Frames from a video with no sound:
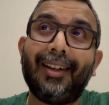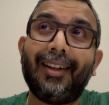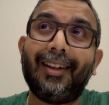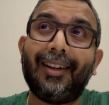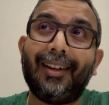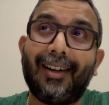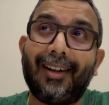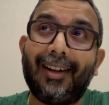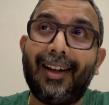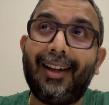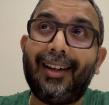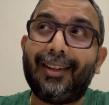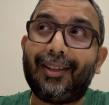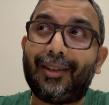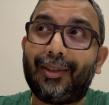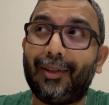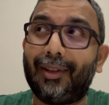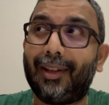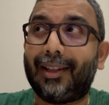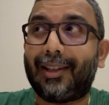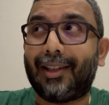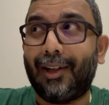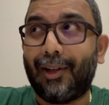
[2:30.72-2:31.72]
All right? So
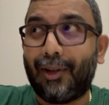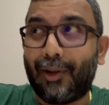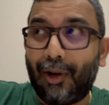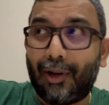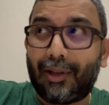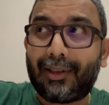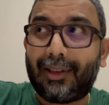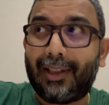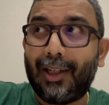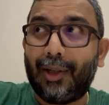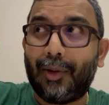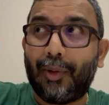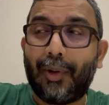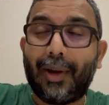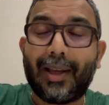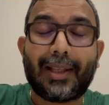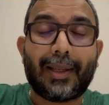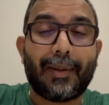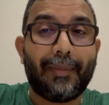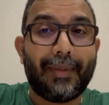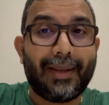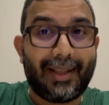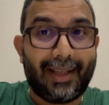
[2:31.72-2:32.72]
there's a doctor who has
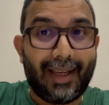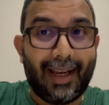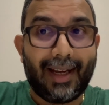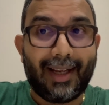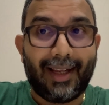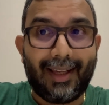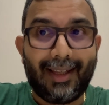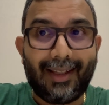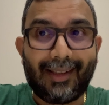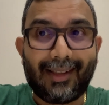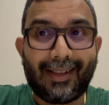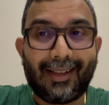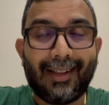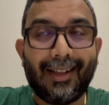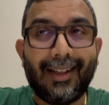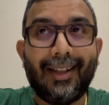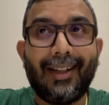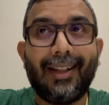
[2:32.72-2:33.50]
a Mercedes.